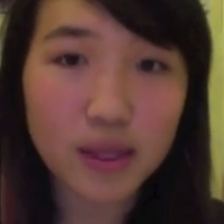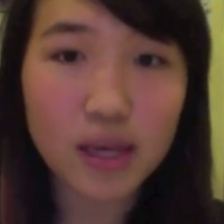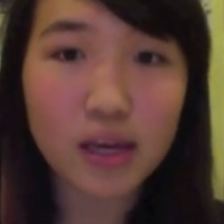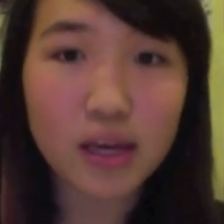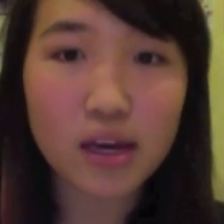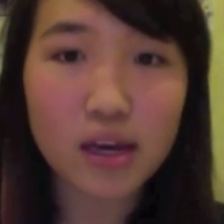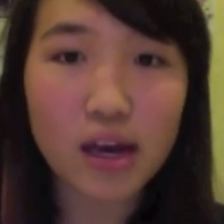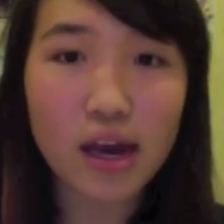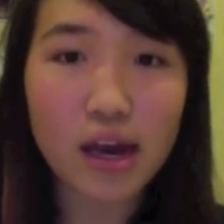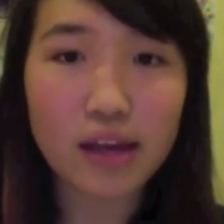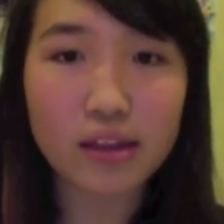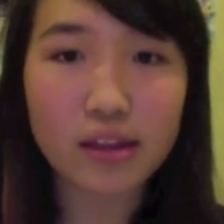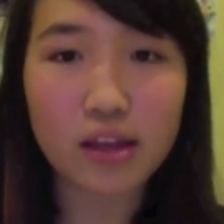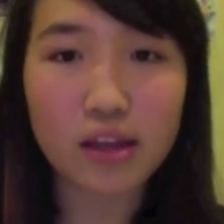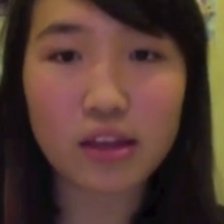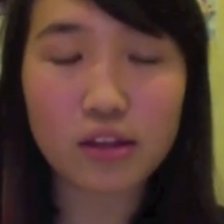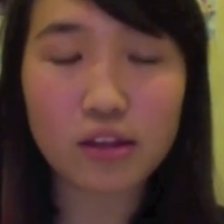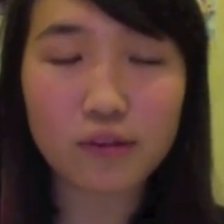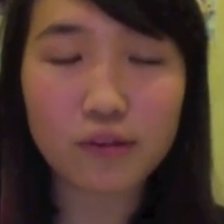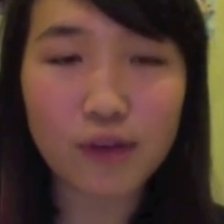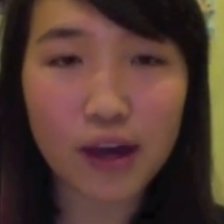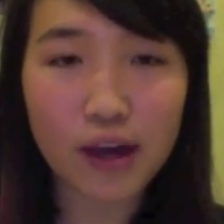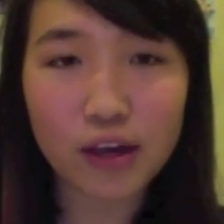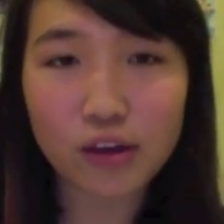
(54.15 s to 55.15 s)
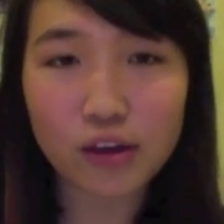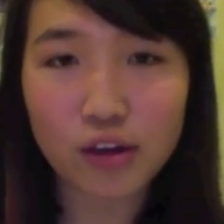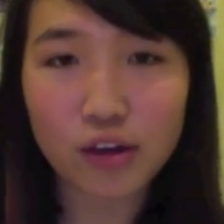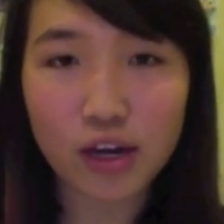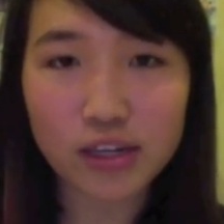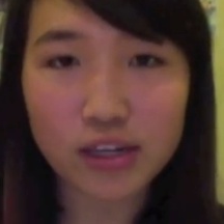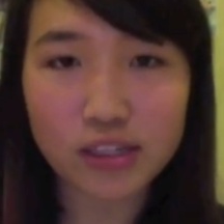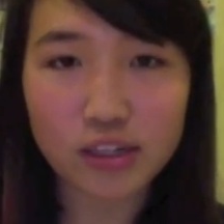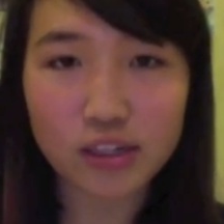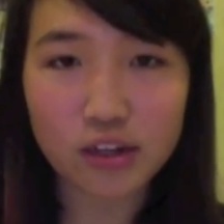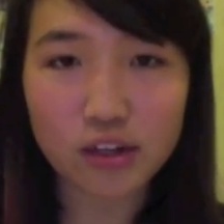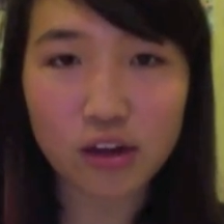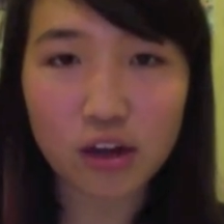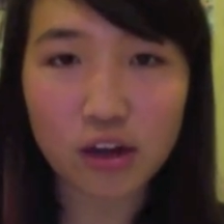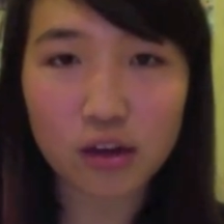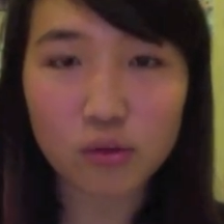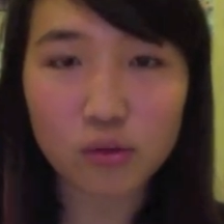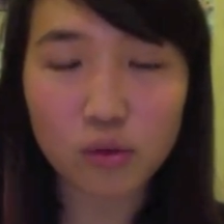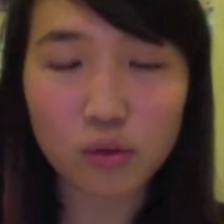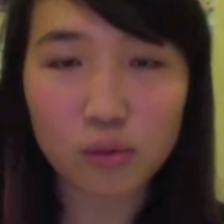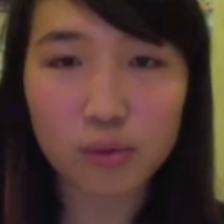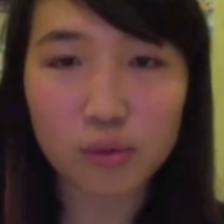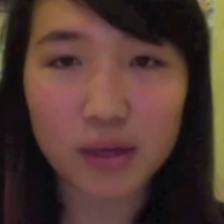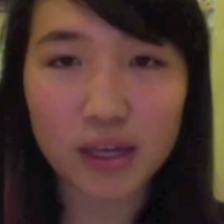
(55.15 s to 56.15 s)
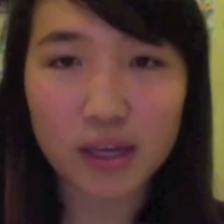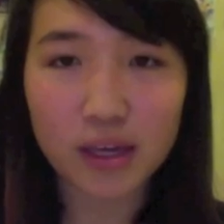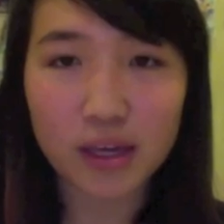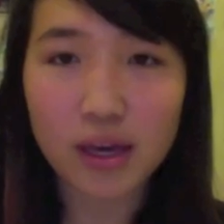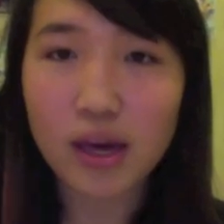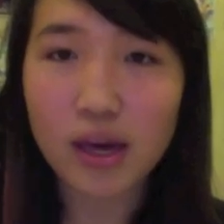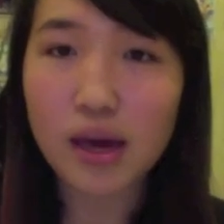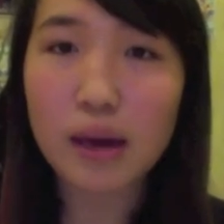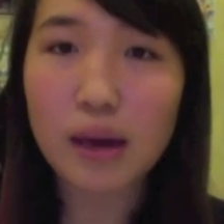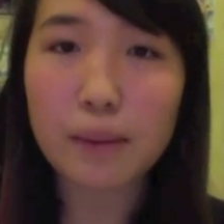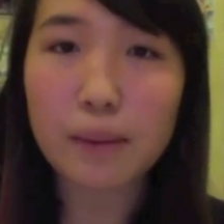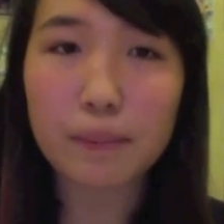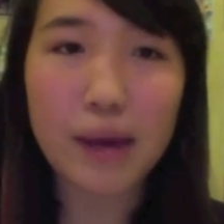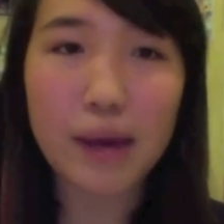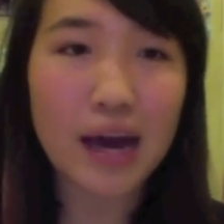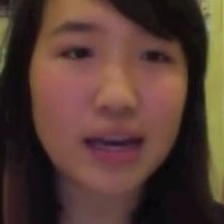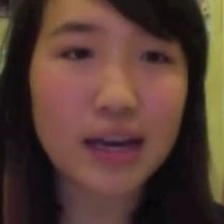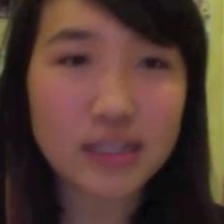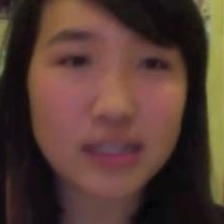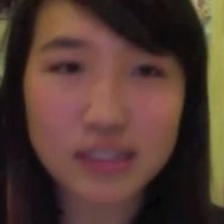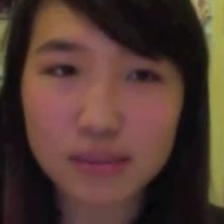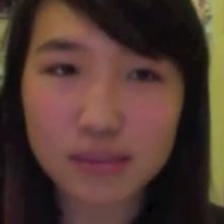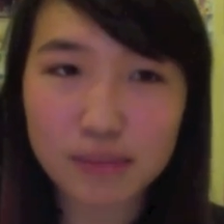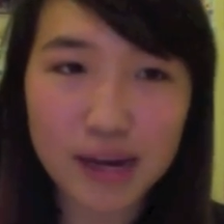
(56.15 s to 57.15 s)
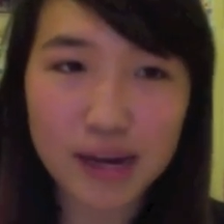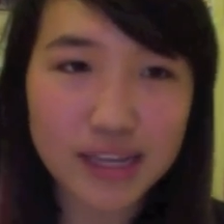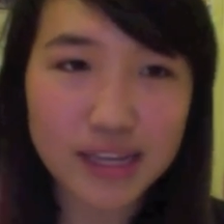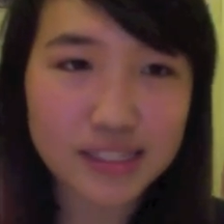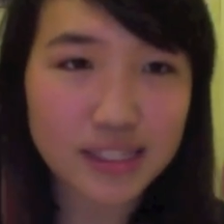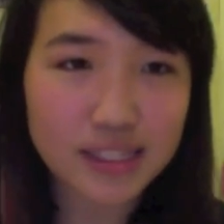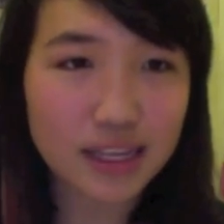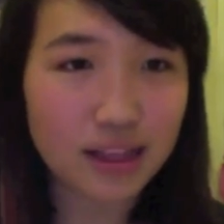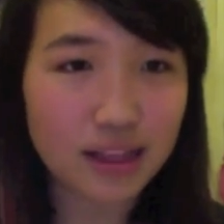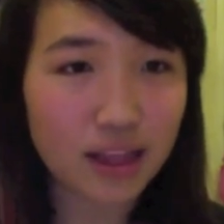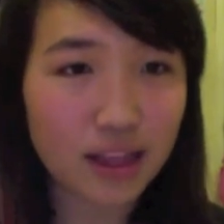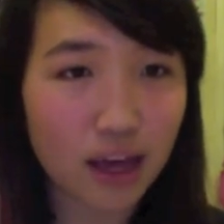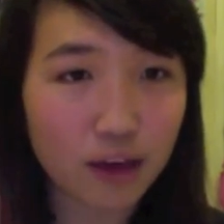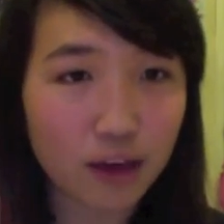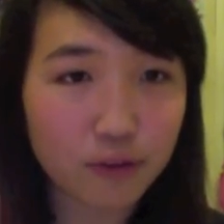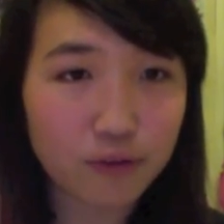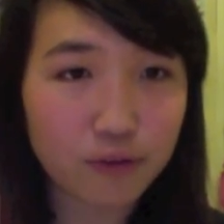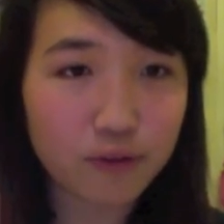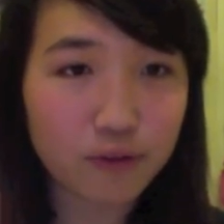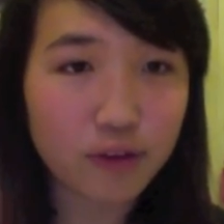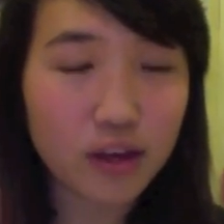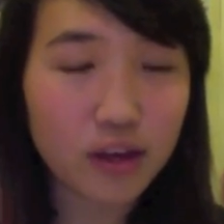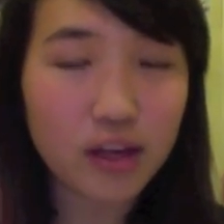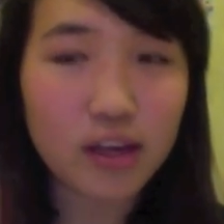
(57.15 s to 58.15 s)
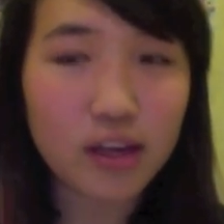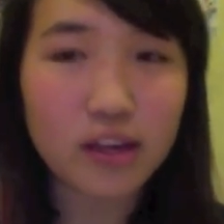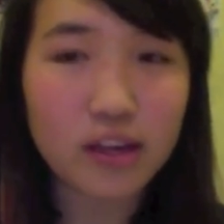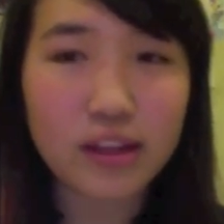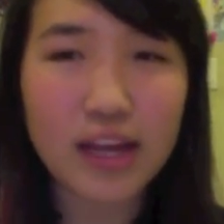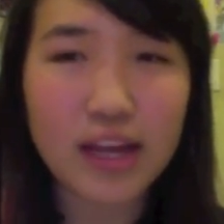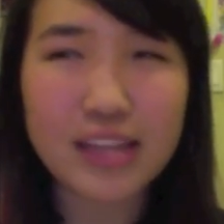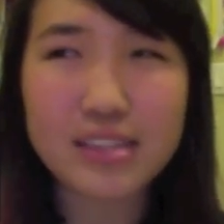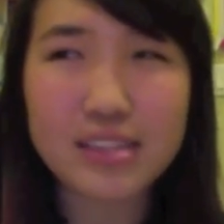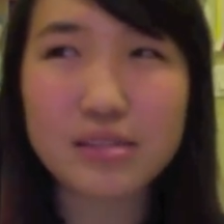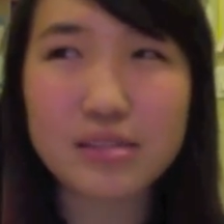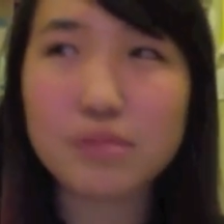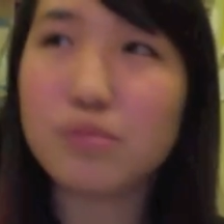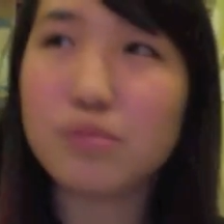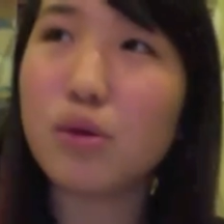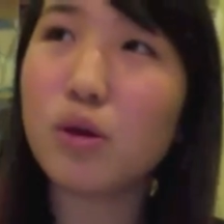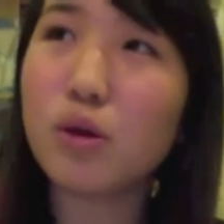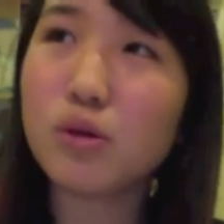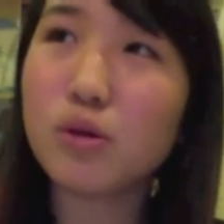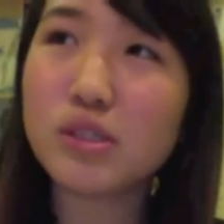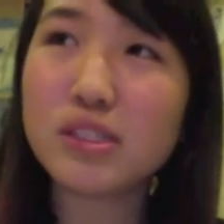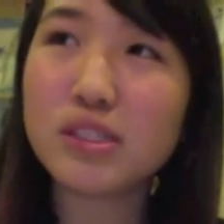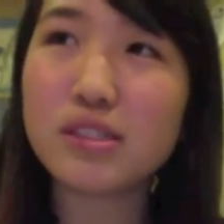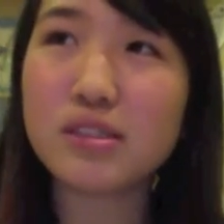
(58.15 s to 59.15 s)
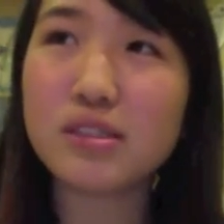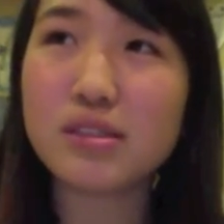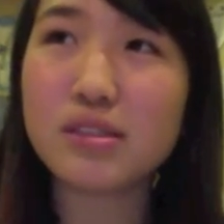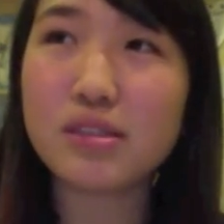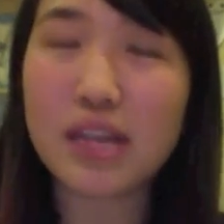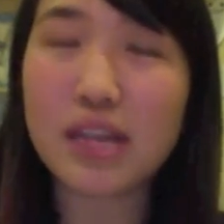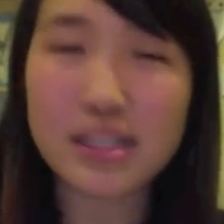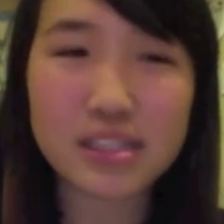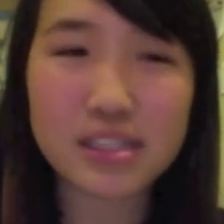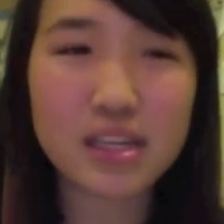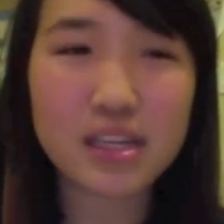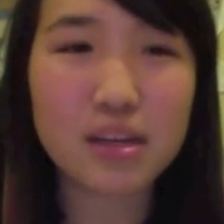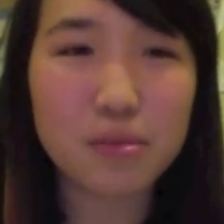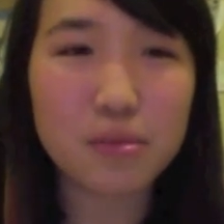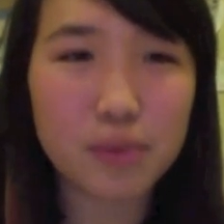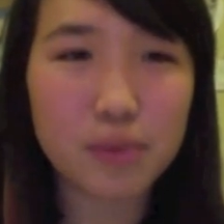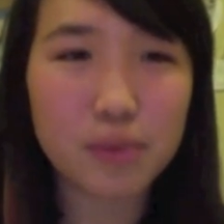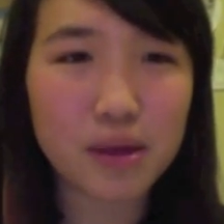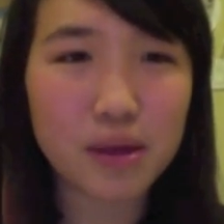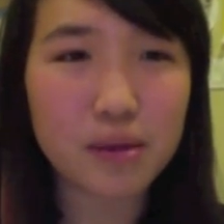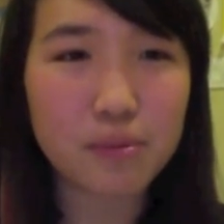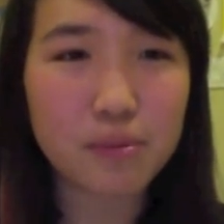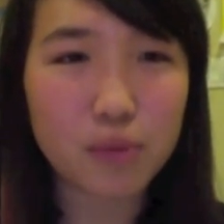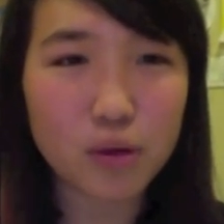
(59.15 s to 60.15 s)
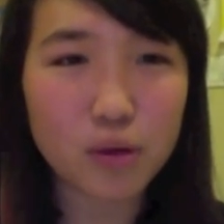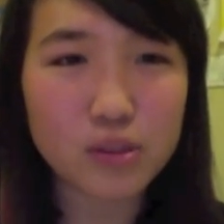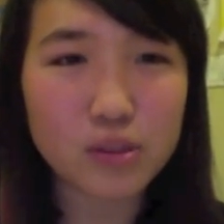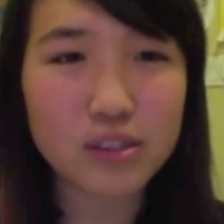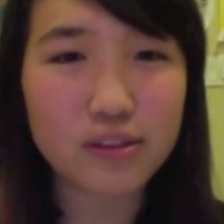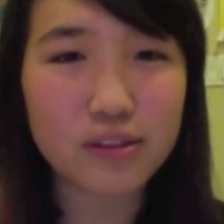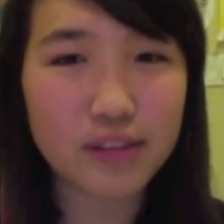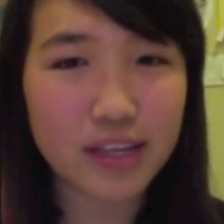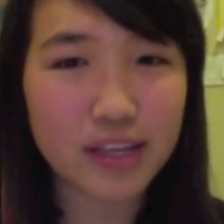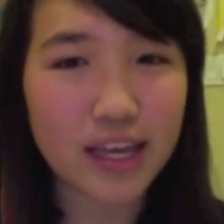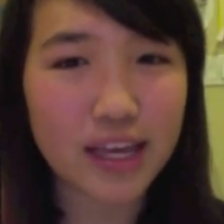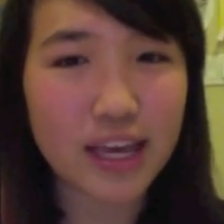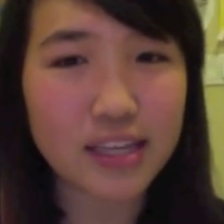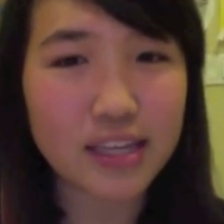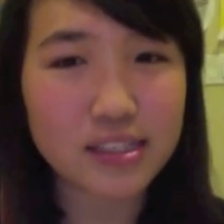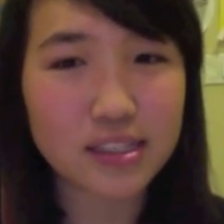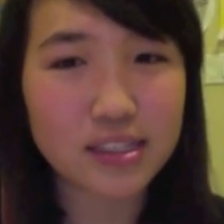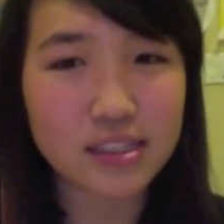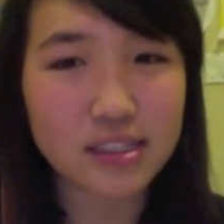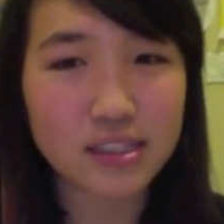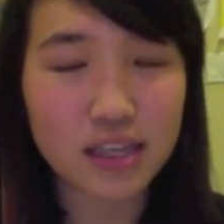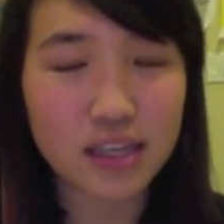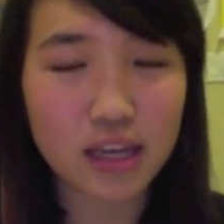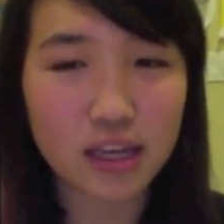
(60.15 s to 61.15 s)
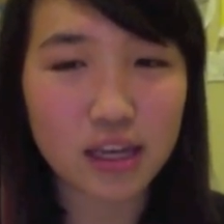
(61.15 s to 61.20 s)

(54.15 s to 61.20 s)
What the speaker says: and then the value criterion will be maximizing life. That's going to be most of the cases in